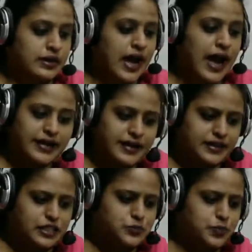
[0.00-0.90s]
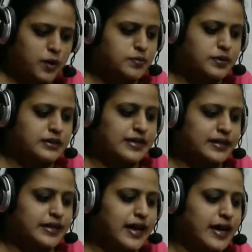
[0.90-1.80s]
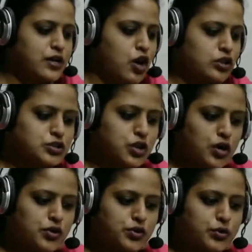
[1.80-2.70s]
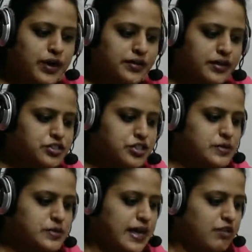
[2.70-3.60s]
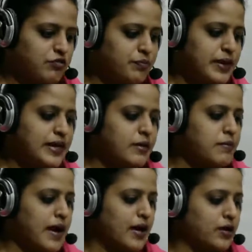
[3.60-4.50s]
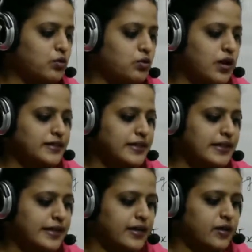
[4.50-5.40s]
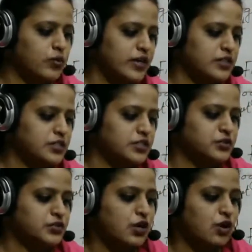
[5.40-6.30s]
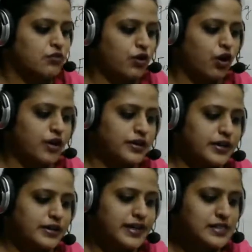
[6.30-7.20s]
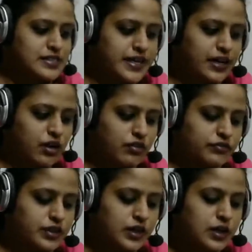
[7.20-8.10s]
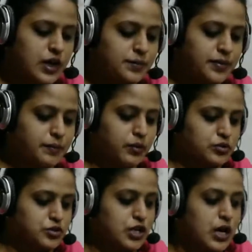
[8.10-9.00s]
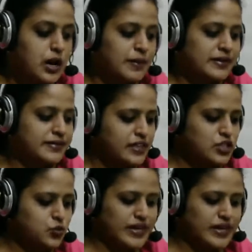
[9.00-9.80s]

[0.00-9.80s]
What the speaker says: And it is probable that he had not sought to enrich himself, being a man who rather laid wagers for honor than sake of the proposed. But this